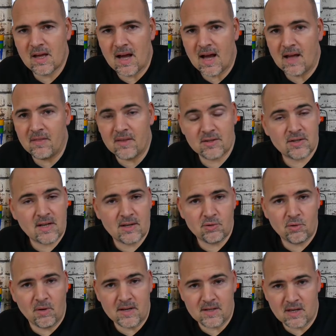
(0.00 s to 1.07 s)
and this
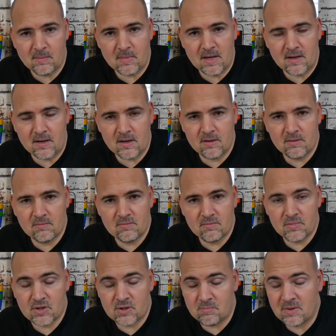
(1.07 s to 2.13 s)
schedule is gonna be
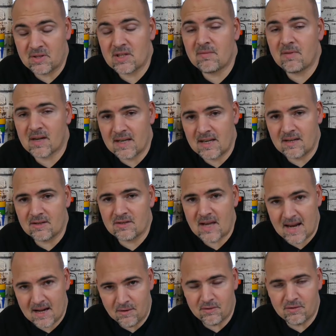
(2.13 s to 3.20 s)
specifically
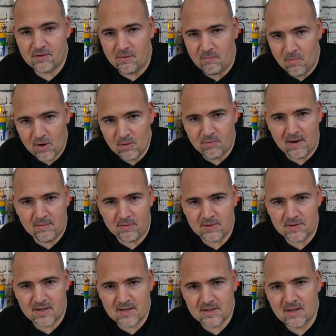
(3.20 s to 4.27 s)
tailored to my
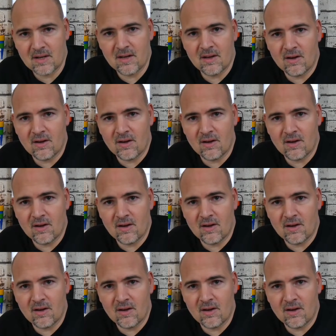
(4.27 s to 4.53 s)
preferences.